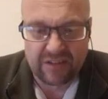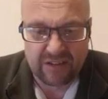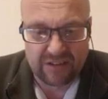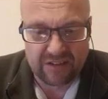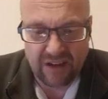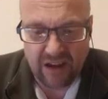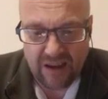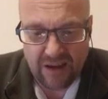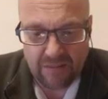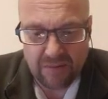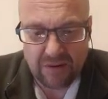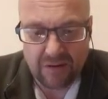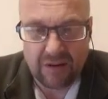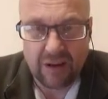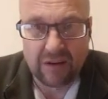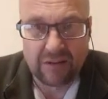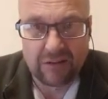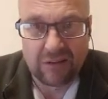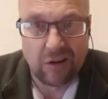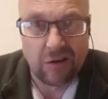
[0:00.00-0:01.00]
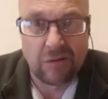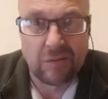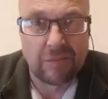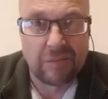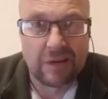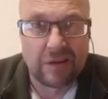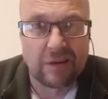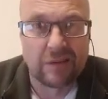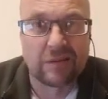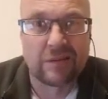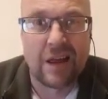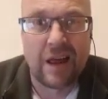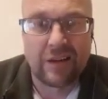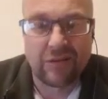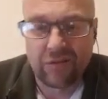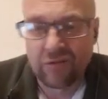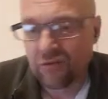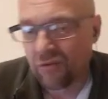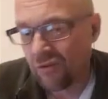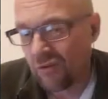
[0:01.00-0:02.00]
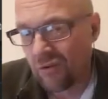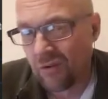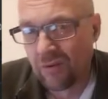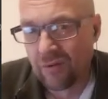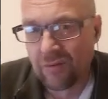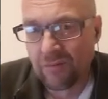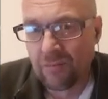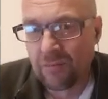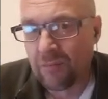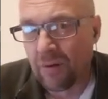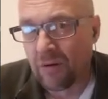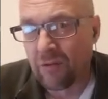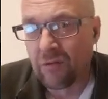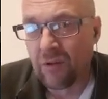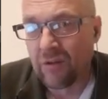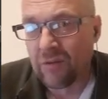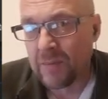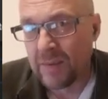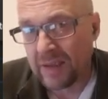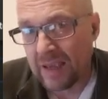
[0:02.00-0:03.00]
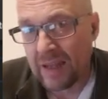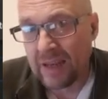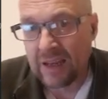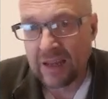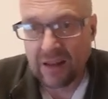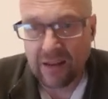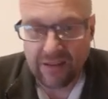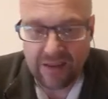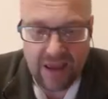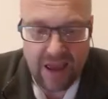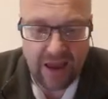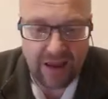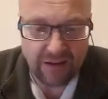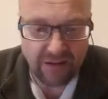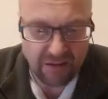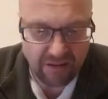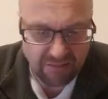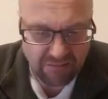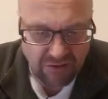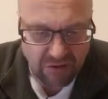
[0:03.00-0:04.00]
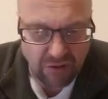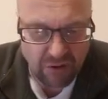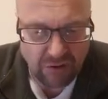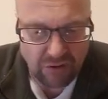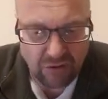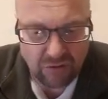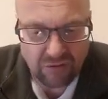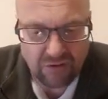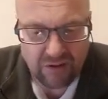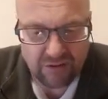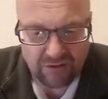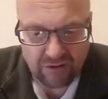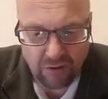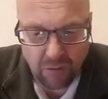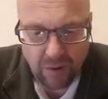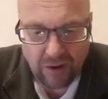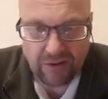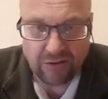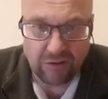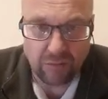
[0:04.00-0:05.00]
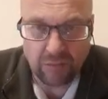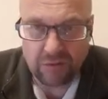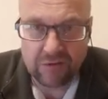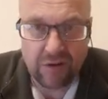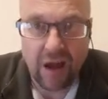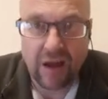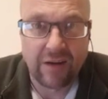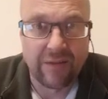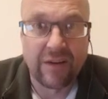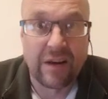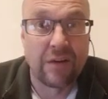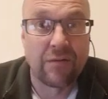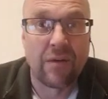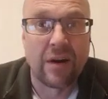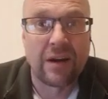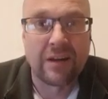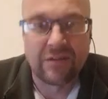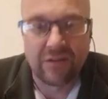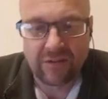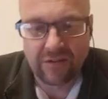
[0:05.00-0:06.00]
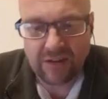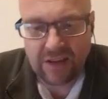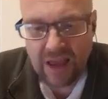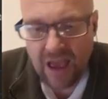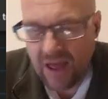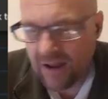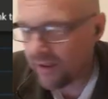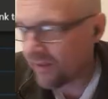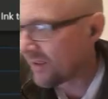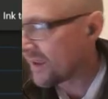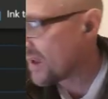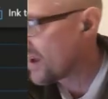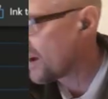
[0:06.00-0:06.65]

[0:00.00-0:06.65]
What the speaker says: the same. And so because that's true both at the beginning and at the end, you can use this equation, which kind of erases the N and the